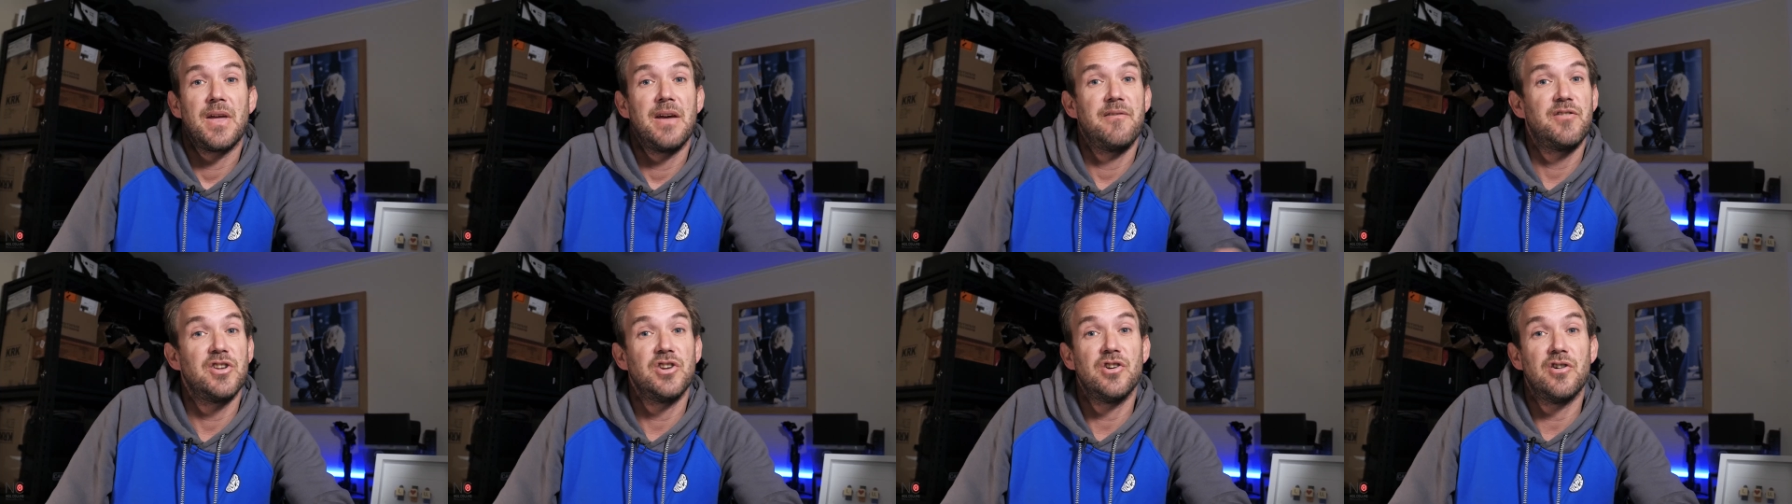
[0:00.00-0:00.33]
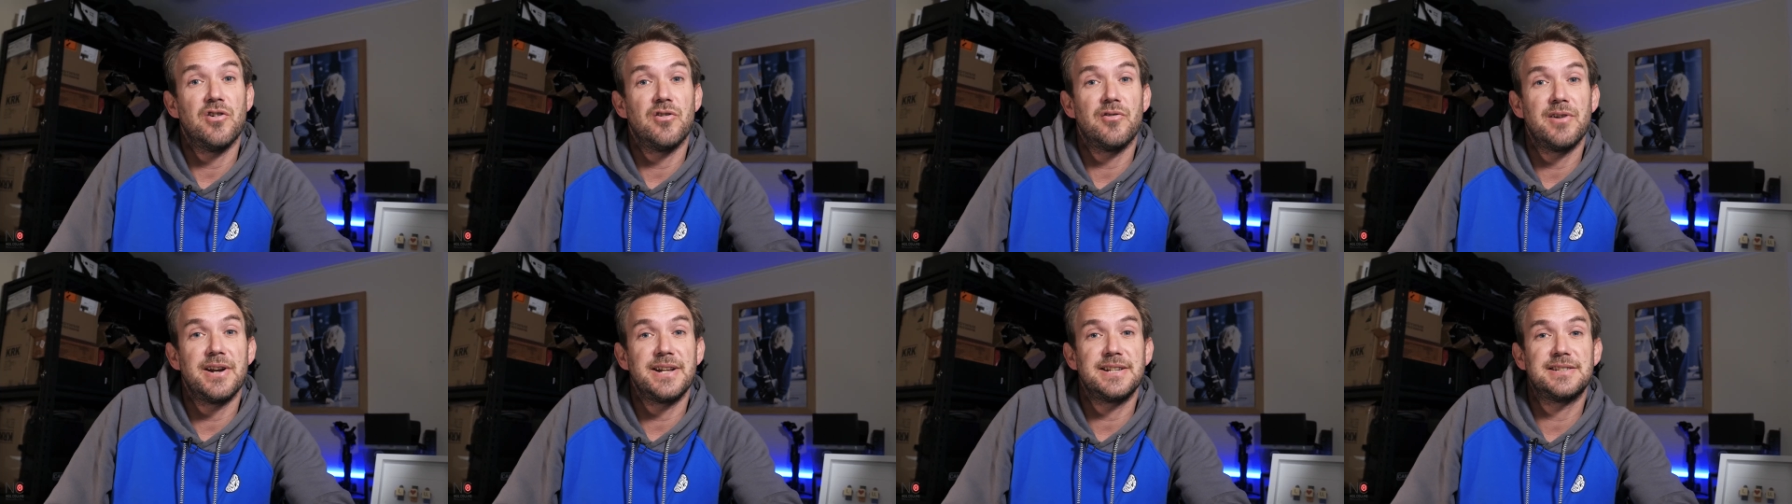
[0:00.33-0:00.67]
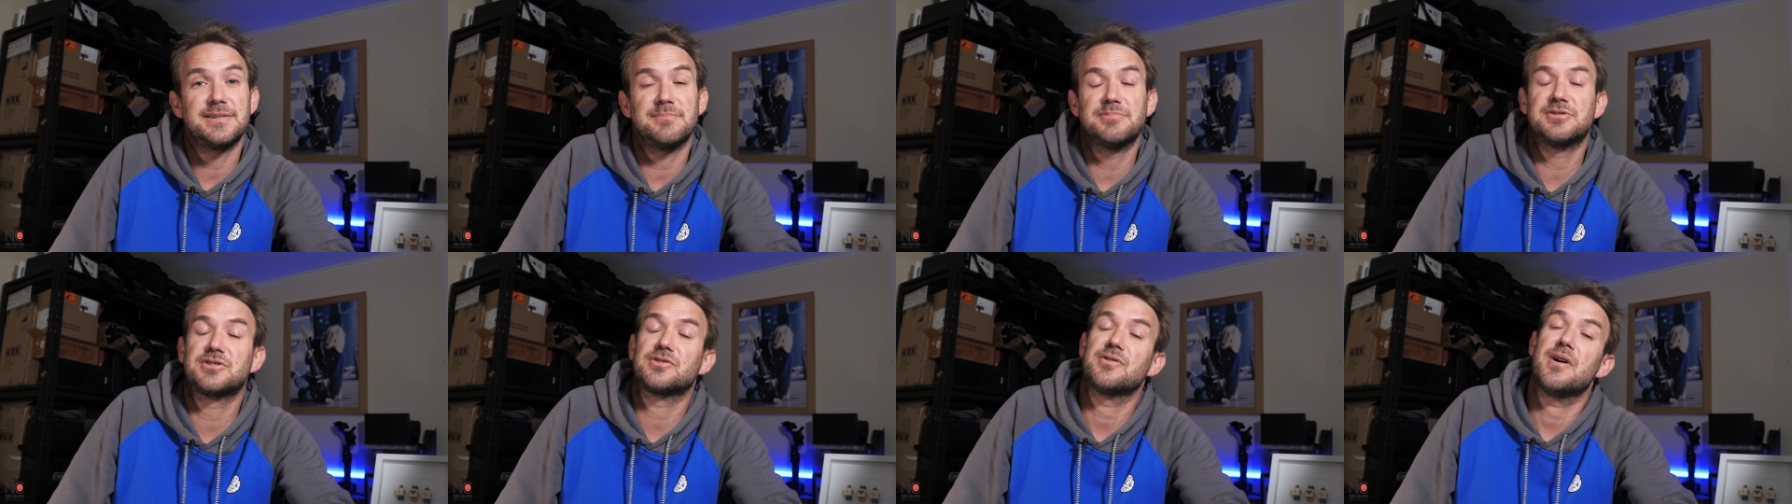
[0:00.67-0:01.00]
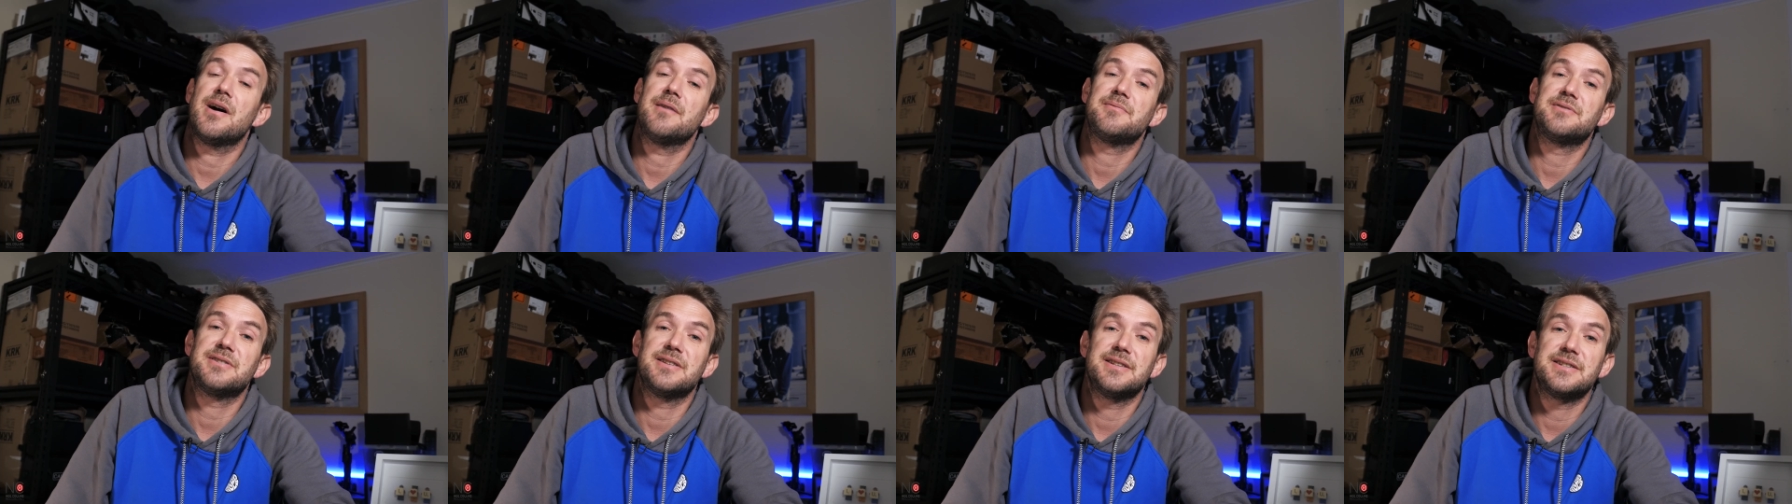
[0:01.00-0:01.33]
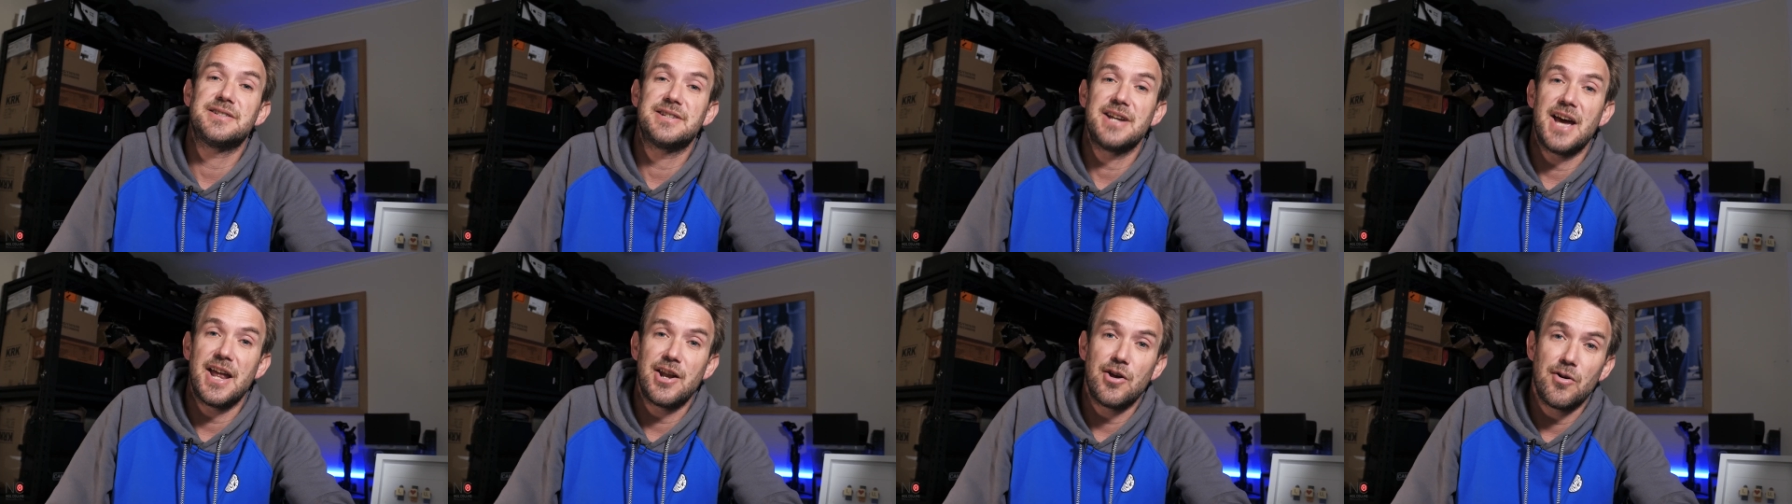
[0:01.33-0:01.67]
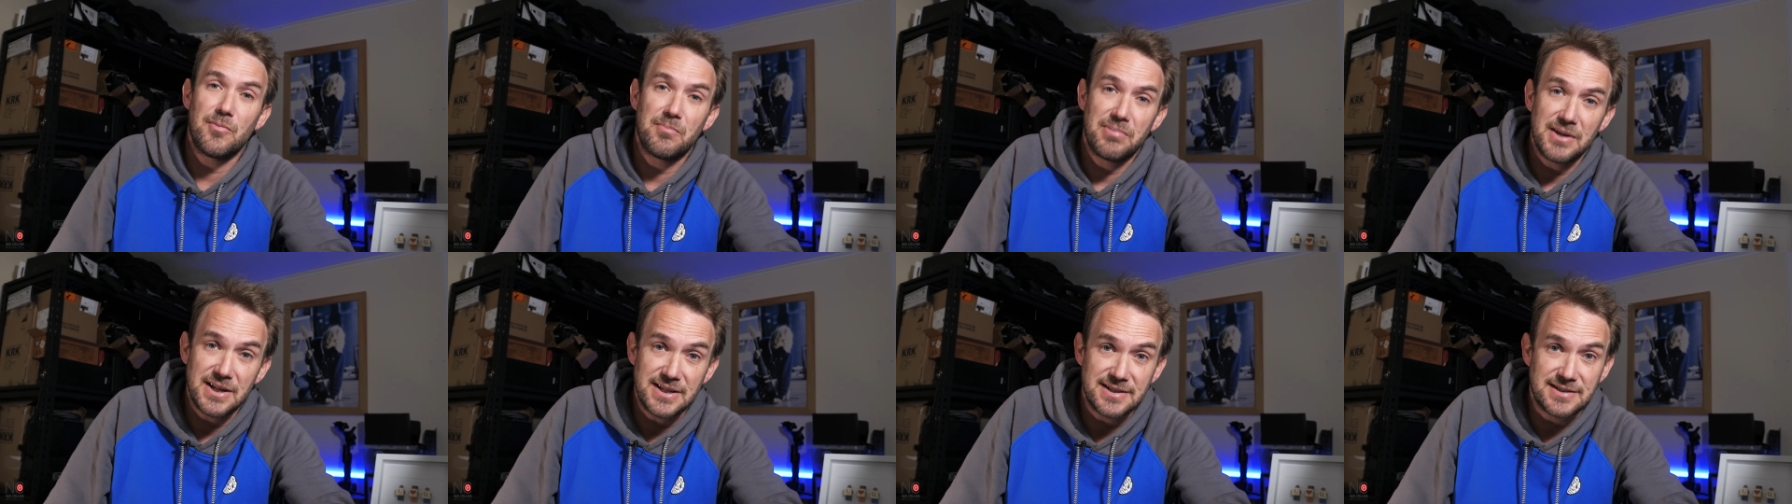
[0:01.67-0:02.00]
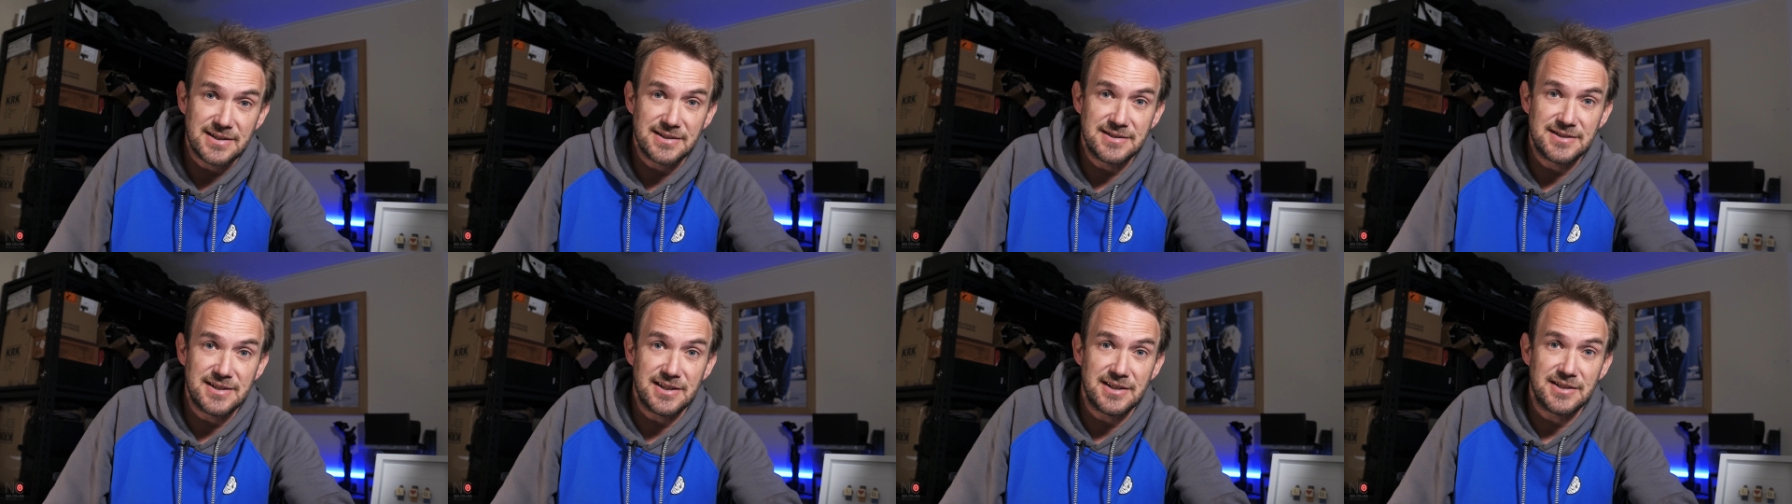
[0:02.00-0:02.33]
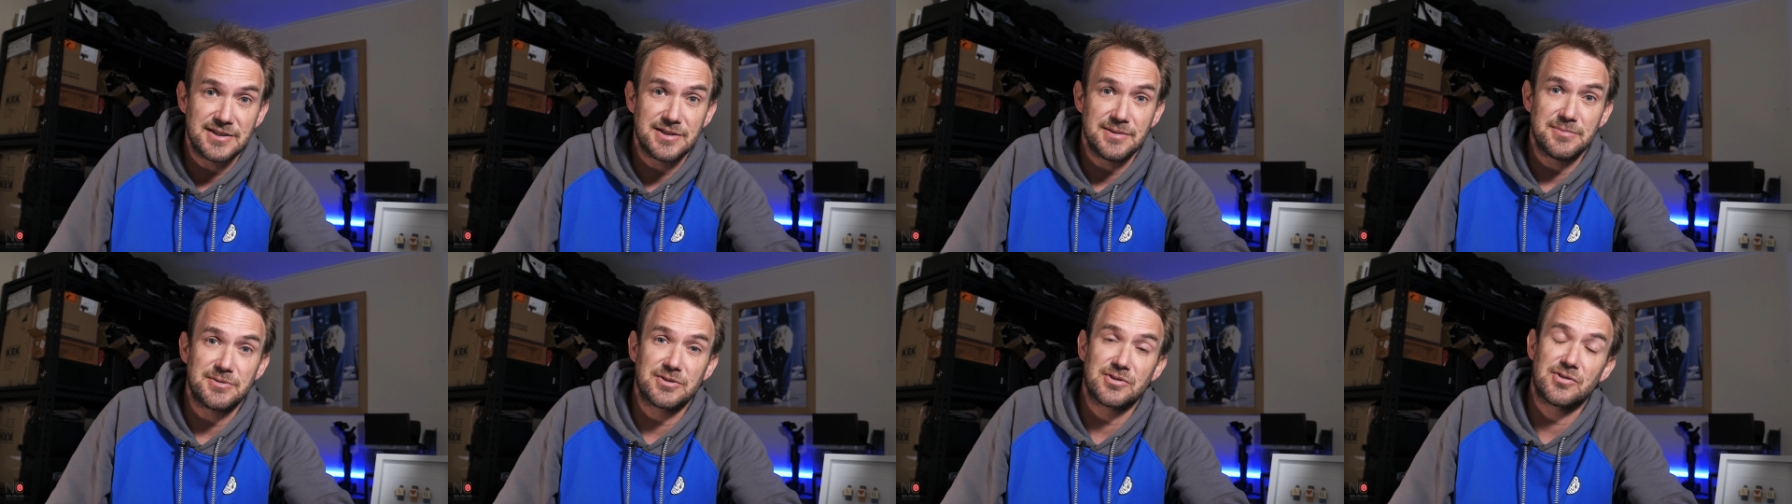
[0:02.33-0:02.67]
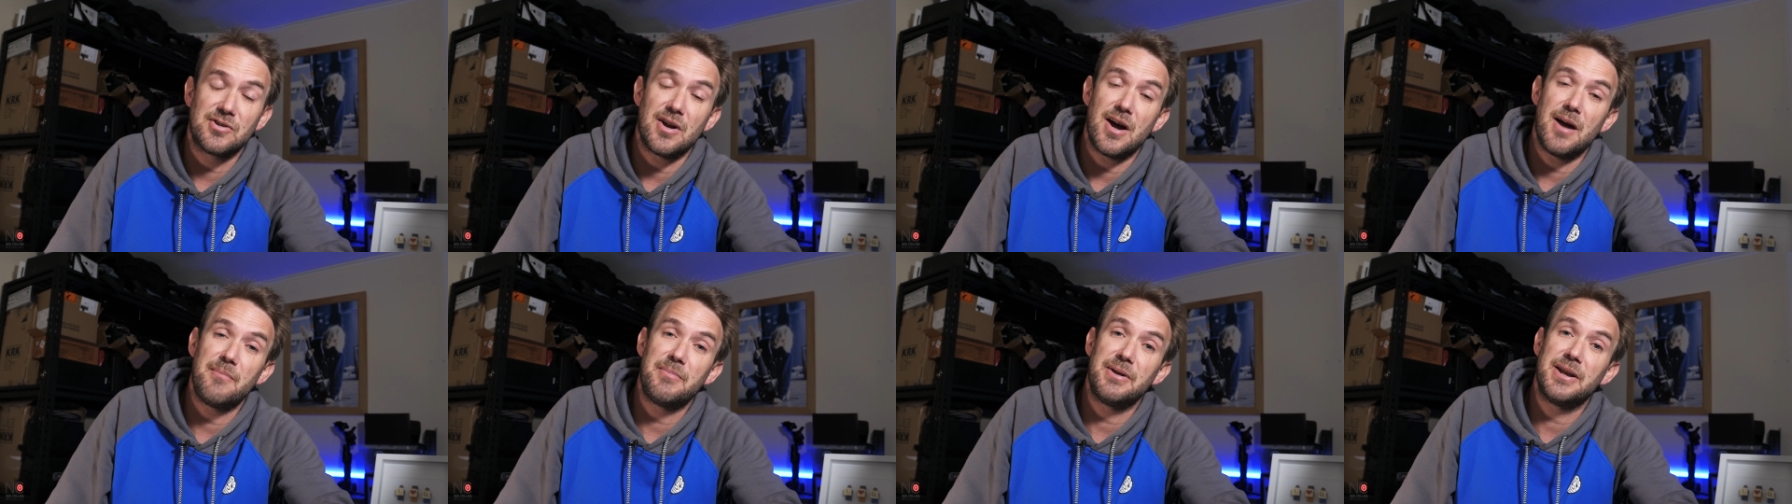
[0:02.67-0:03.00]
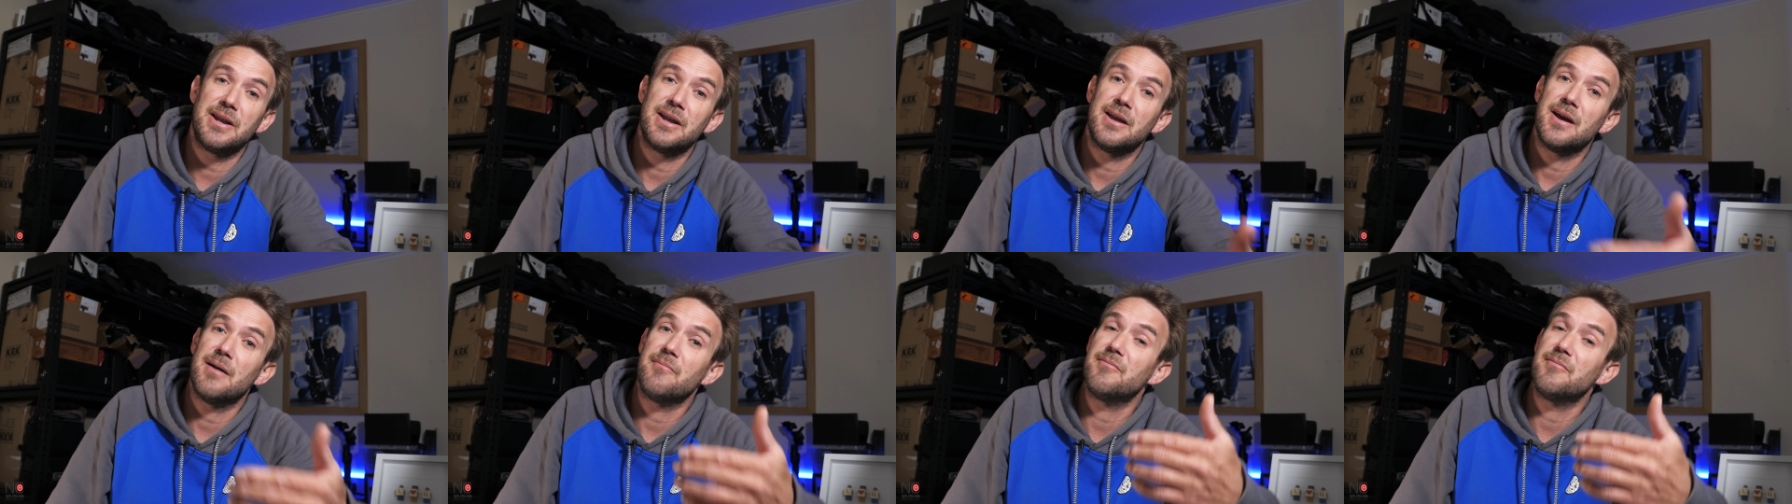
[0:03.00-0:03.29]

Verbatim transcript: If you're not already subscribed to the channel, please consider subscribing.